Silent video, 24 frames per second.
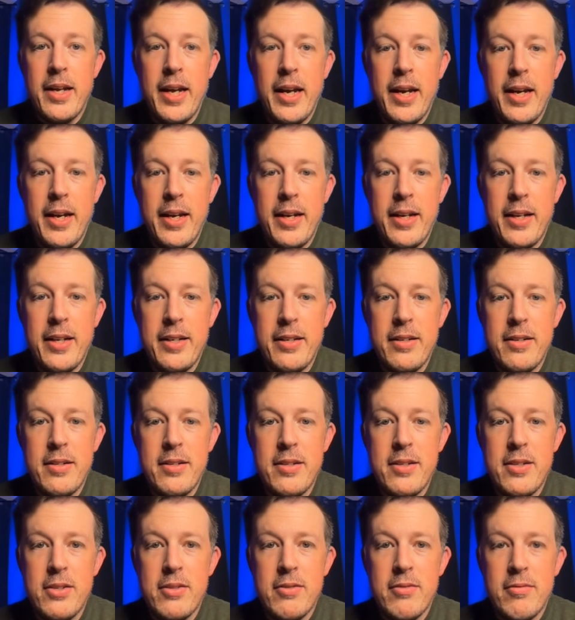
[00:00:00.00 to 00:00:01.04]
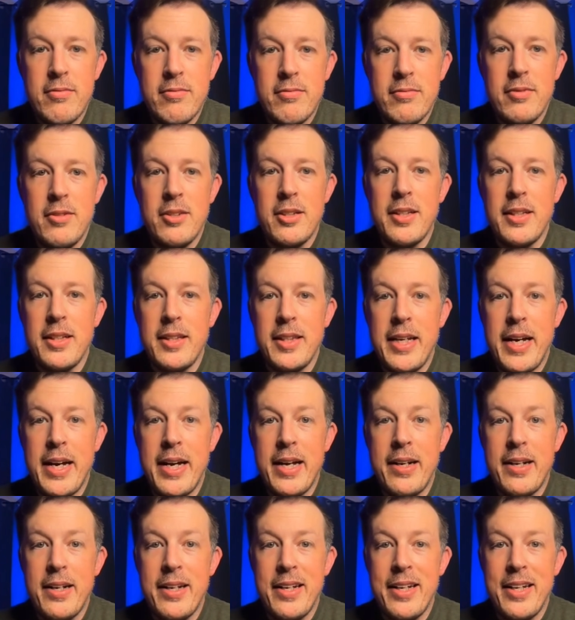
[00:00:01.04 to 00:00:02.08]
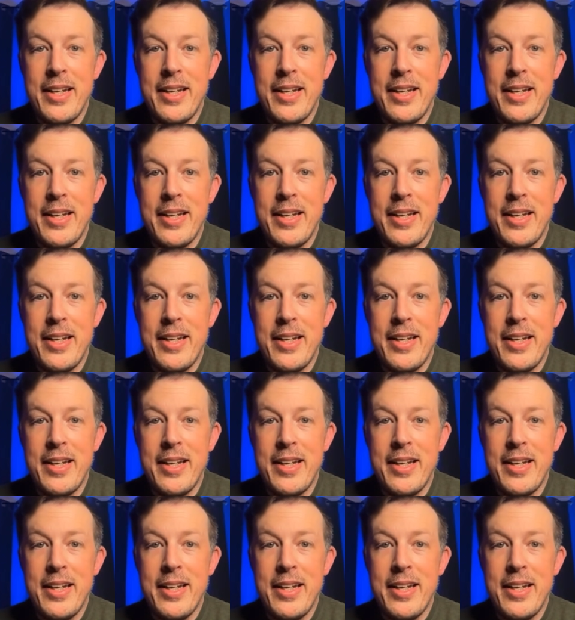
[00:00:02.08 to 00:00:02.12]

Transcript: and look at that.